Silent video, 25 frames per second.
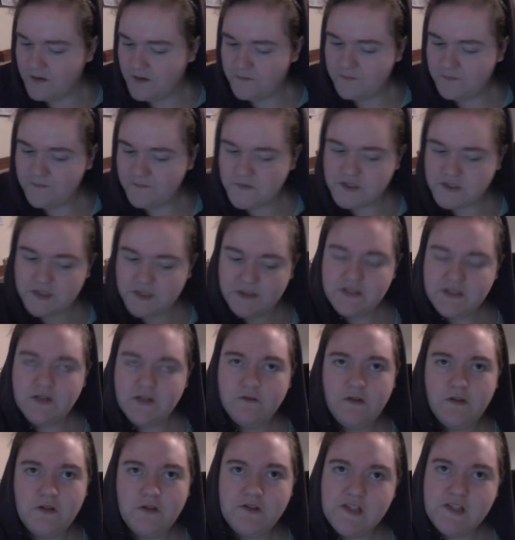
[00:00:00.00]
So I
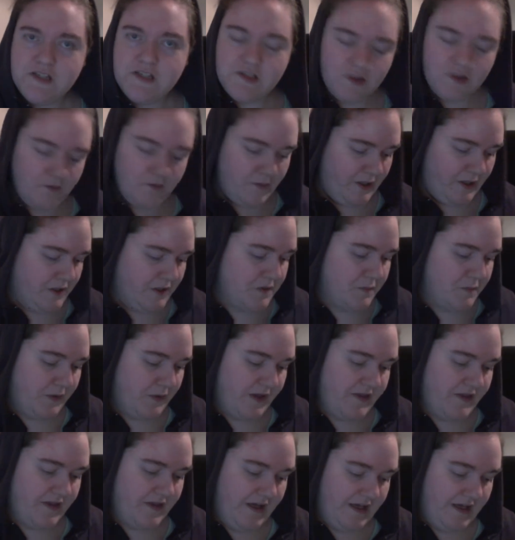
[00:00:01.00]
don't use it too much, but I
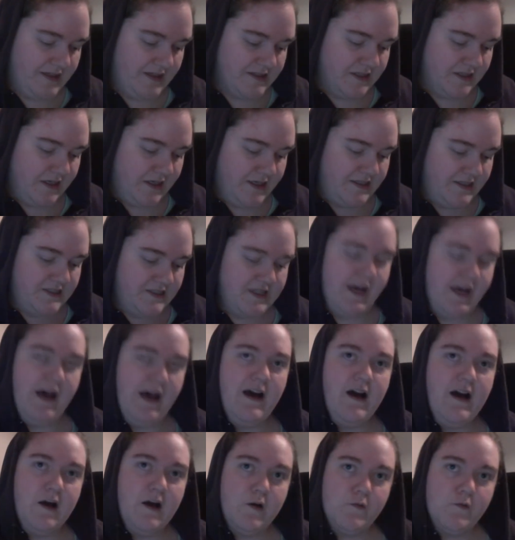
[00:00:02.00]
think it's nice to
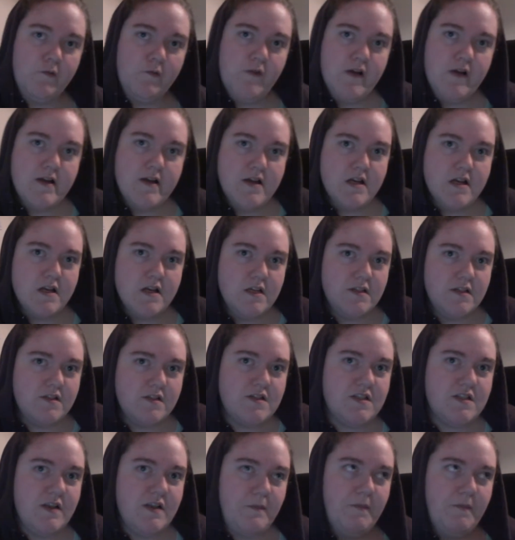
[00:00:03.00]
have
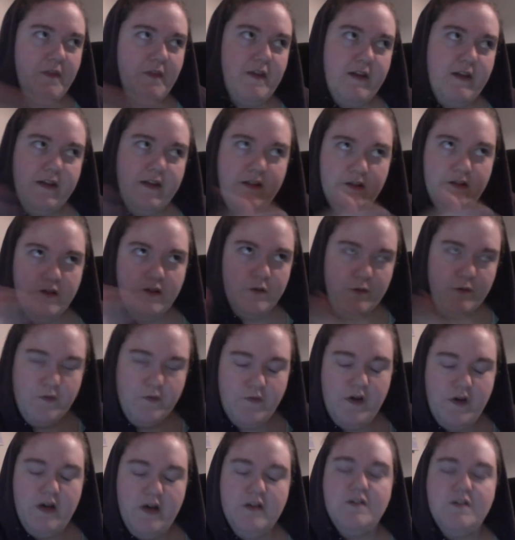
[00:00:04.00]
something to
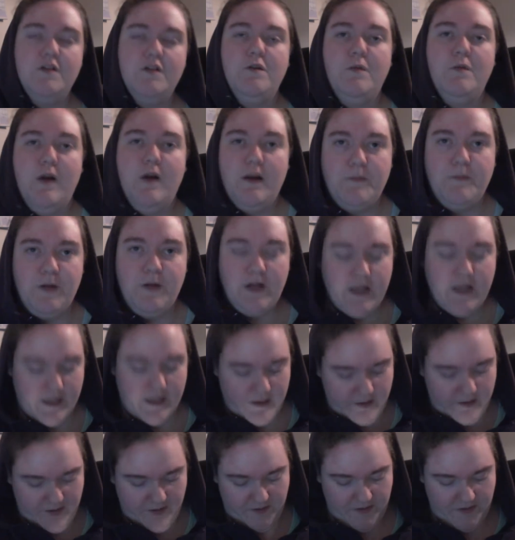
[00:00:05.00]
refer to while I'm looking at
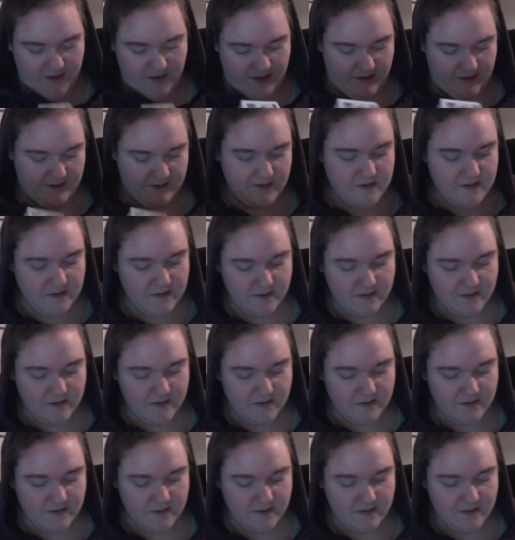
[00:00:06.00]
other things.